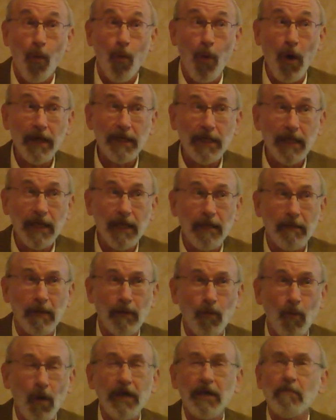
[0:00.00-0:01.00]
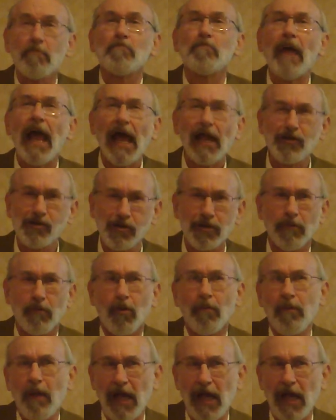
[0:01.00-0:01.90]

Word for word: What imaginable